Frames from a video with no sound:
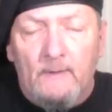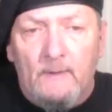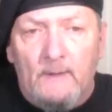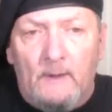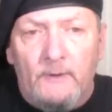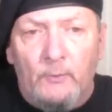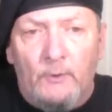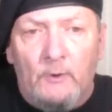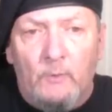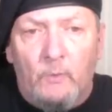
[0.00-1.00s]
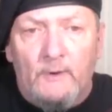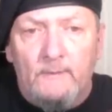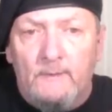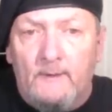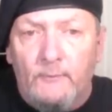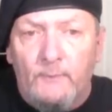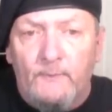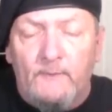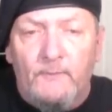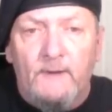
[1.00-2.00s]
County Road 1,
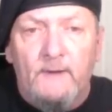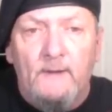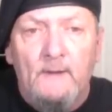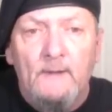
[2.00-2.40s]
215